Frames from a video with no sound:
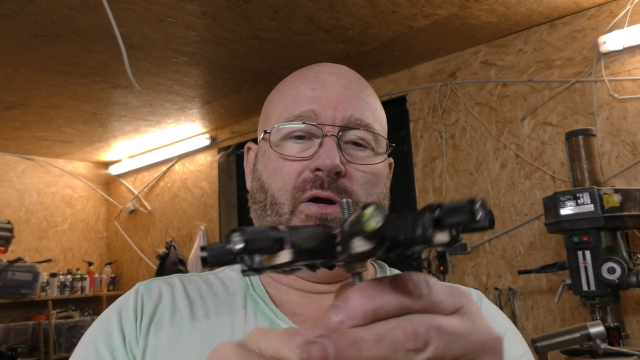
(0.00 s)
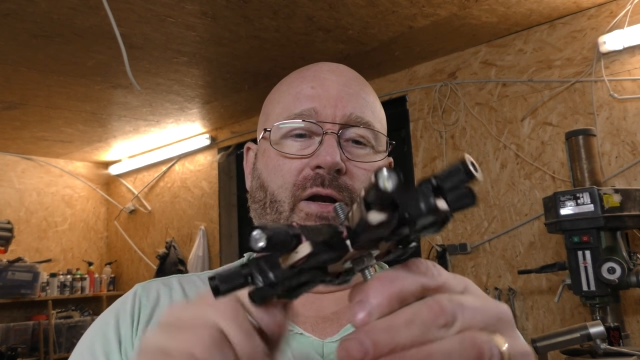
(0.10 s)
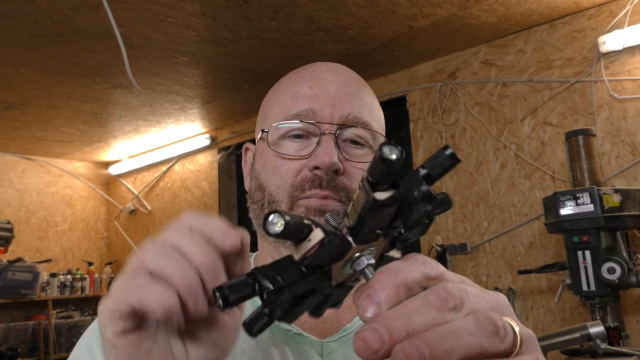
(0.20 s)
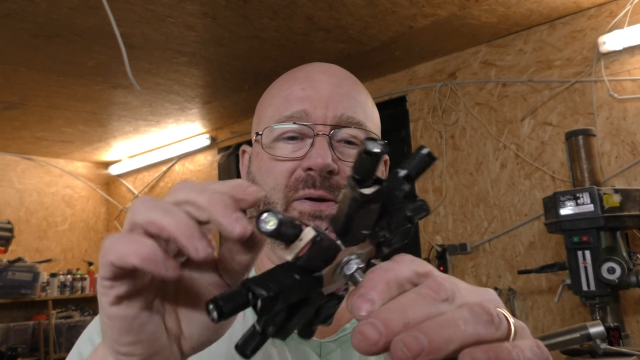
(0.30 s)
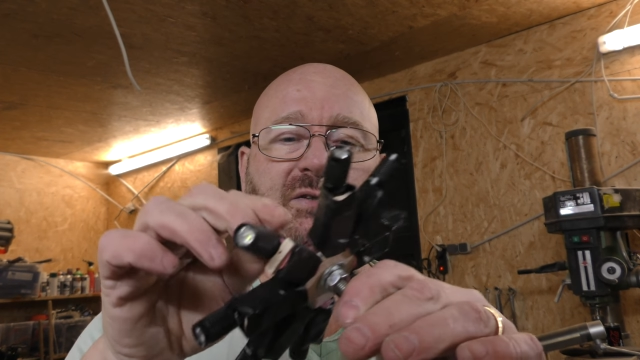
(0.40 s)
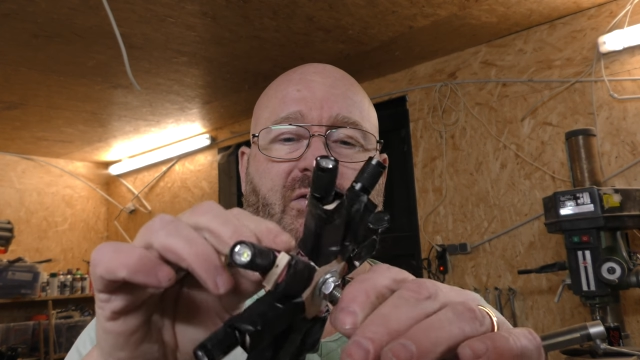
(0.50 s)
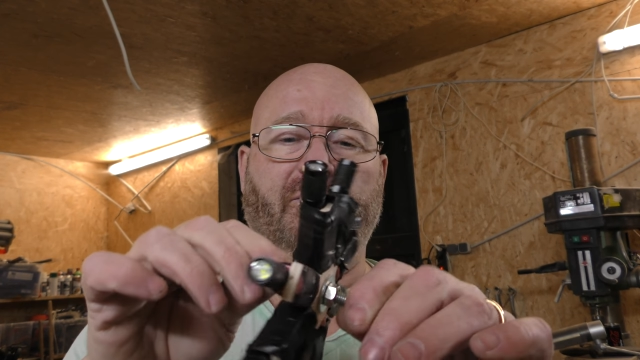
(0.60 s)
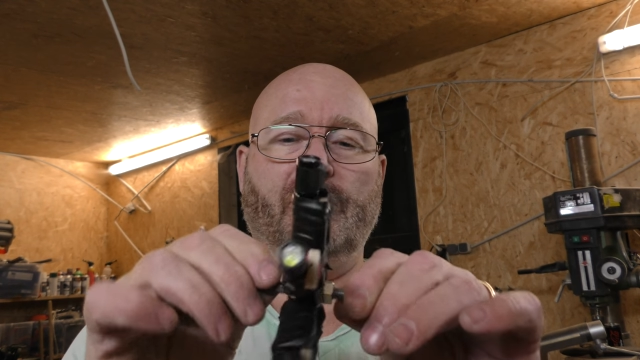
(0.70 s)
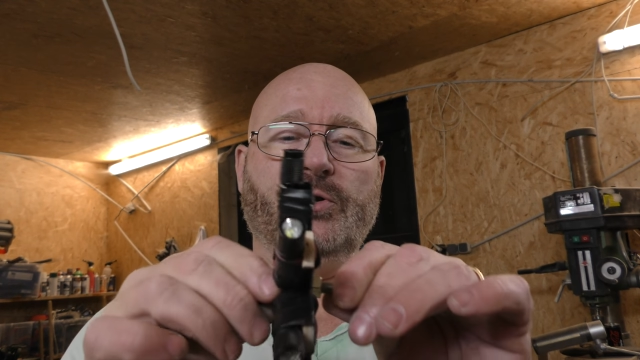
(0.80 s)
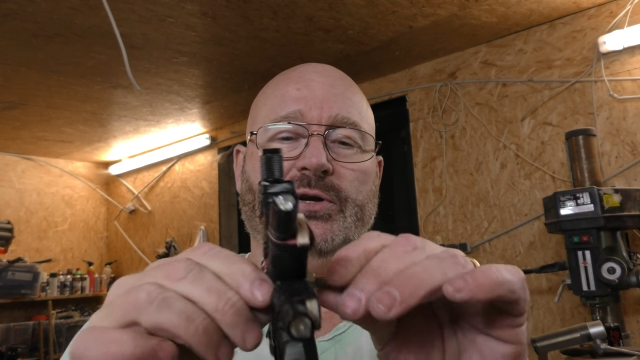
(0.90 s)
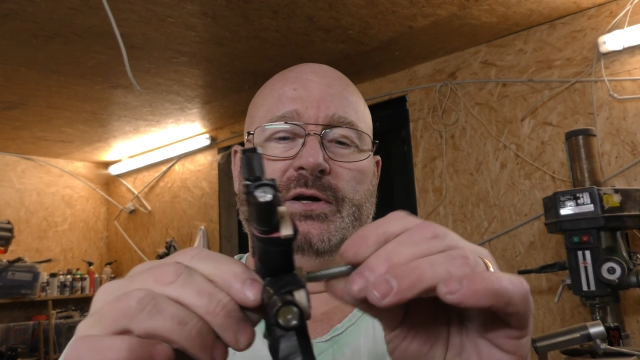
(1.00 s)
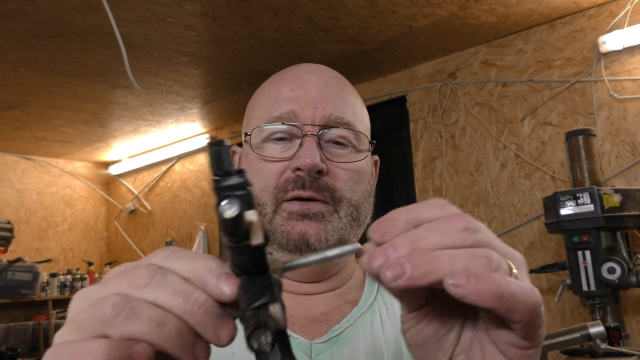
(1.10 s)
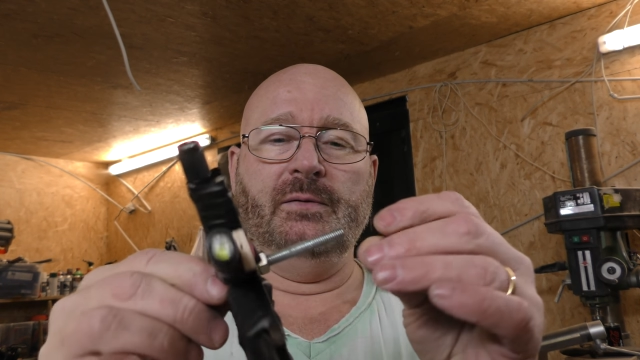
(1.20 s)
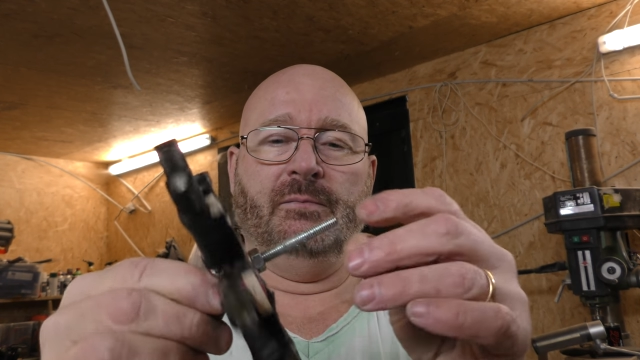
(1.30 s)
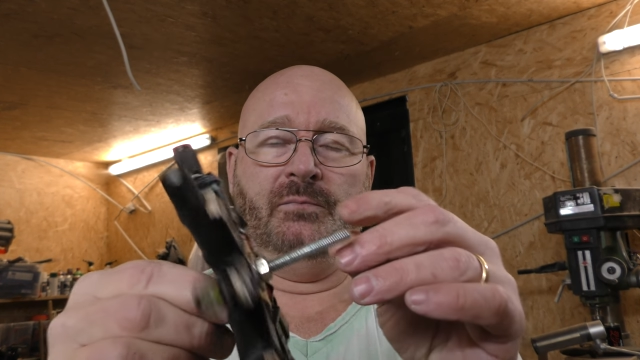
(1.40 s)
little piece of wood
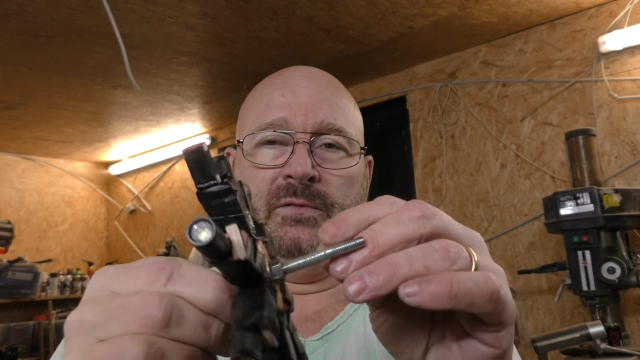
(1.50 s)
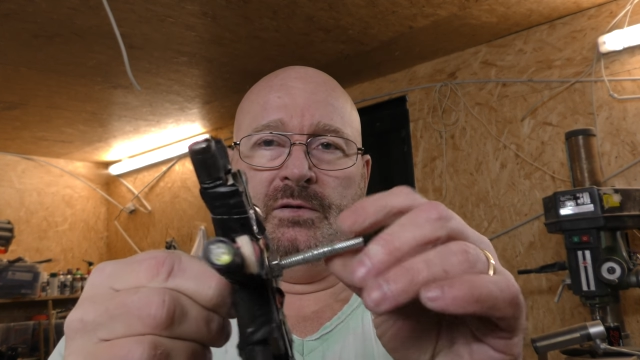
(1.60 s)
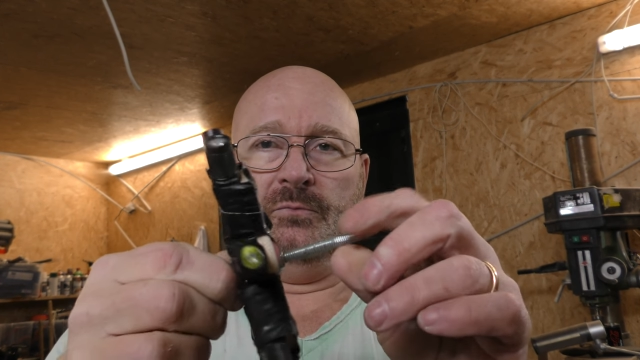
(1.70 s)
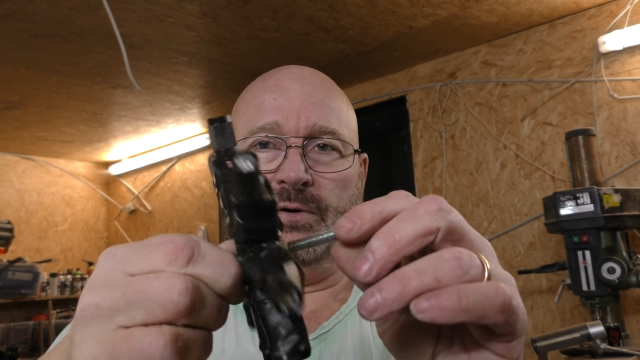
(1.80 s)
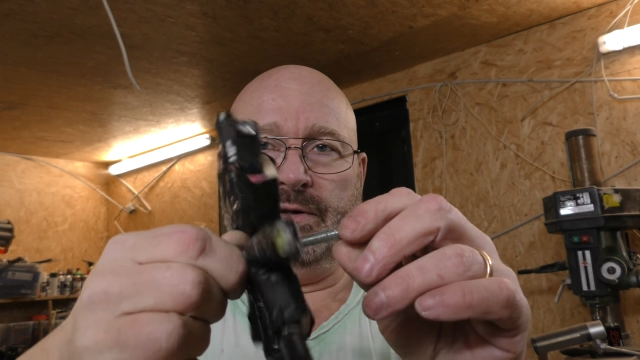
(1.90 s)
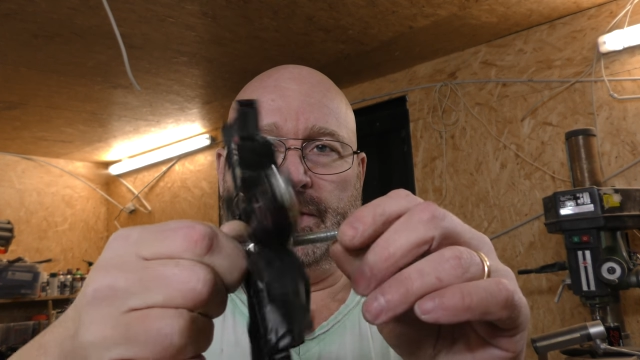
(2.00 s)
with